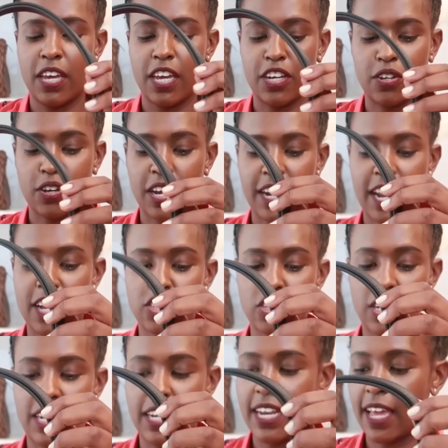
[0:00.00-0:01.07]
and you can
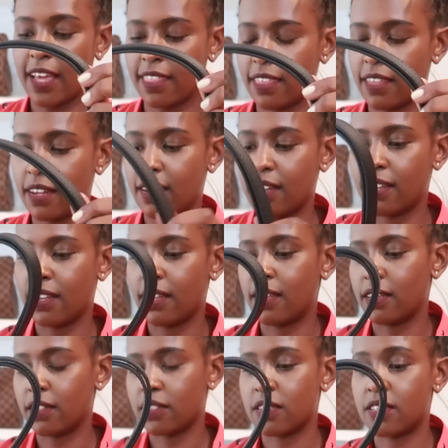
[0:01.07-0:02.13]
actually lengthen
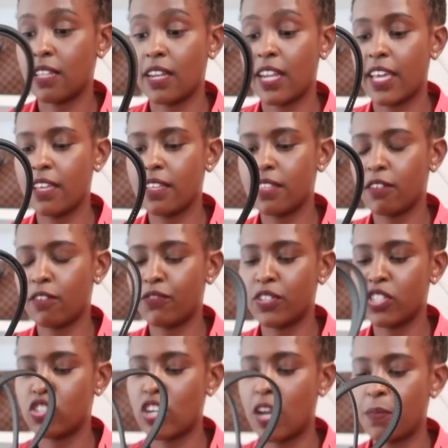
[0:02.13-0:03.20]
the length of the
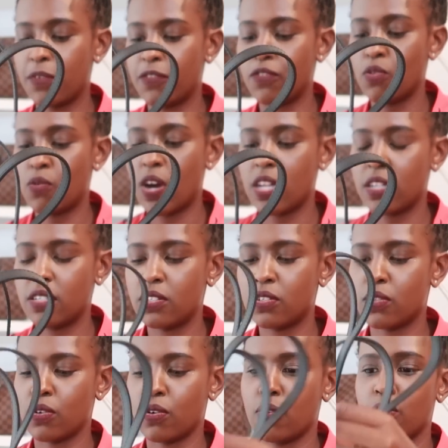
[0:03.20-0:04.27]
strap if you want.
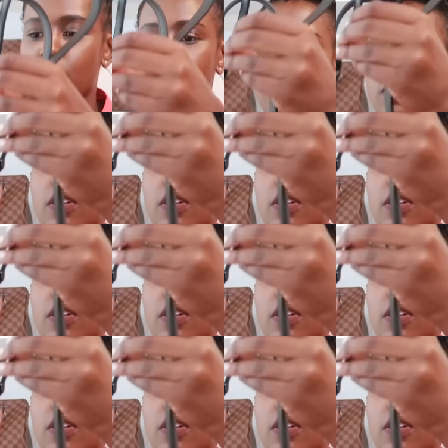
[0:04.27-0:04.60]
So